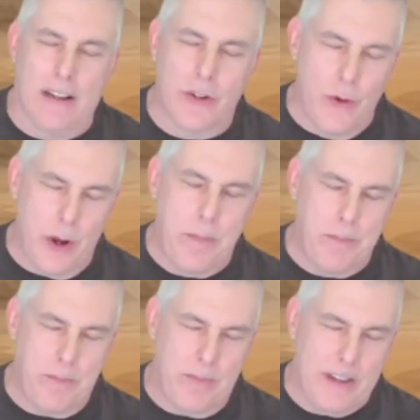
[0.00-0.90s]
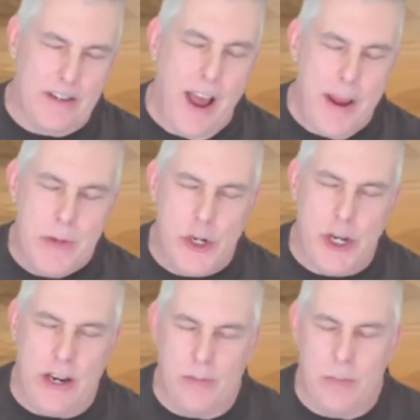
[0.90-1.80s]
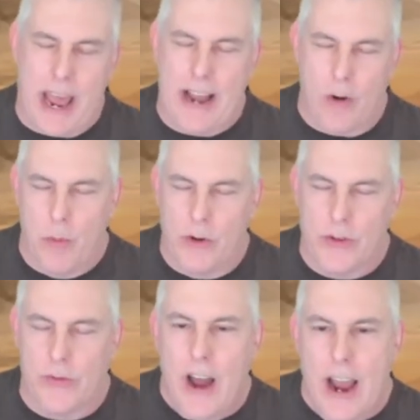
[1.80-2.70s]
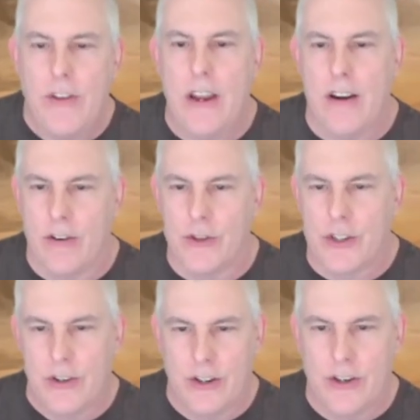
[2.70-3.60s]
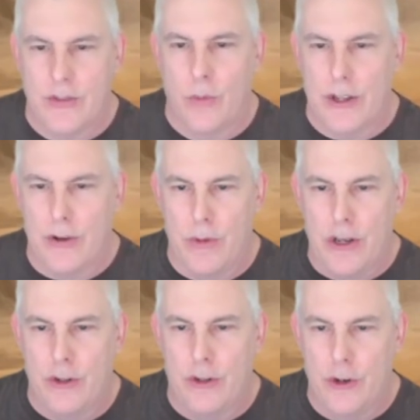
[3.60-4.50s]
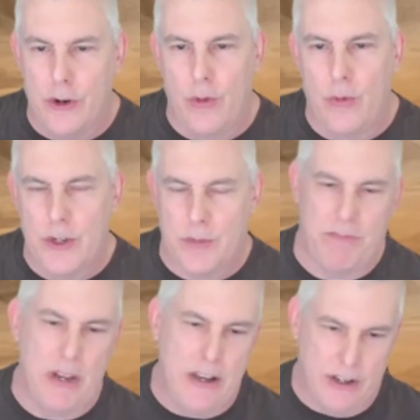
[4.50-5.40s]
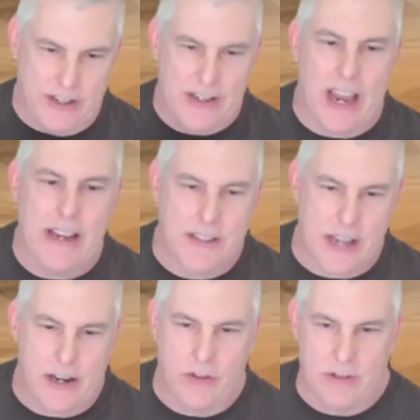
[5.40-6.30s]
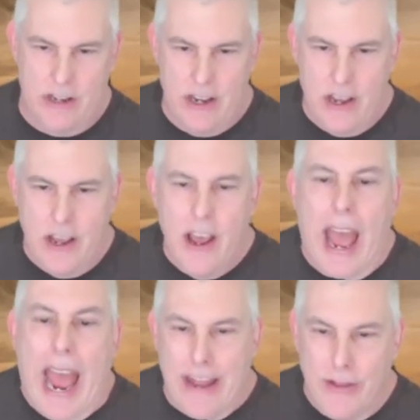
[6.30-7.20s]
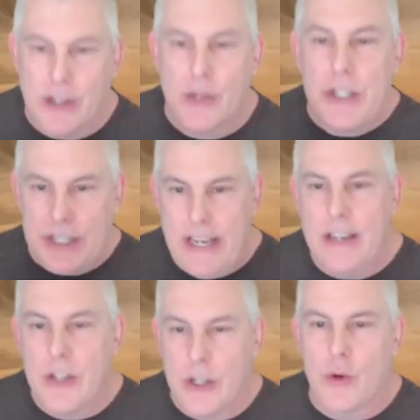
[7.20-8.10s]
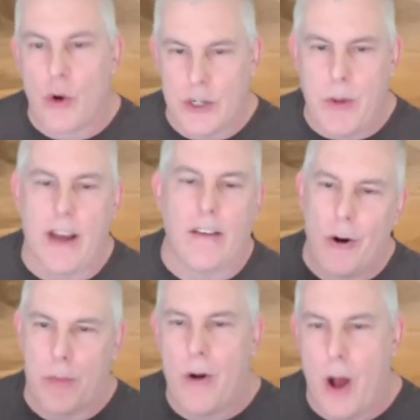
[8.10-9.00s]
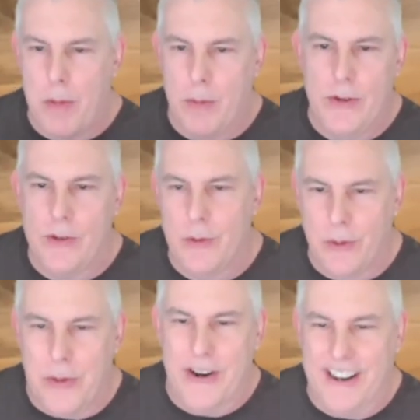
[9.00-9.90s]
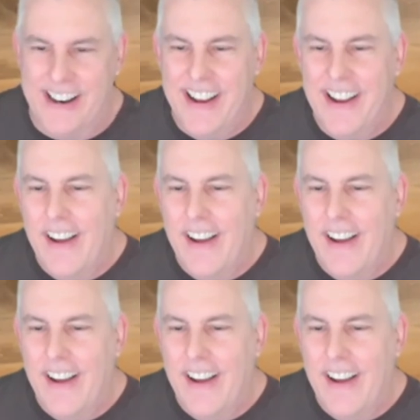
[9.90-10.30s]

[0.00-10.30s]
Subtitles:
Let's go in a time machine back almost 5 years to when Dune was in the design cycle, and this was seen as a sore spot or a problem, as you would put it.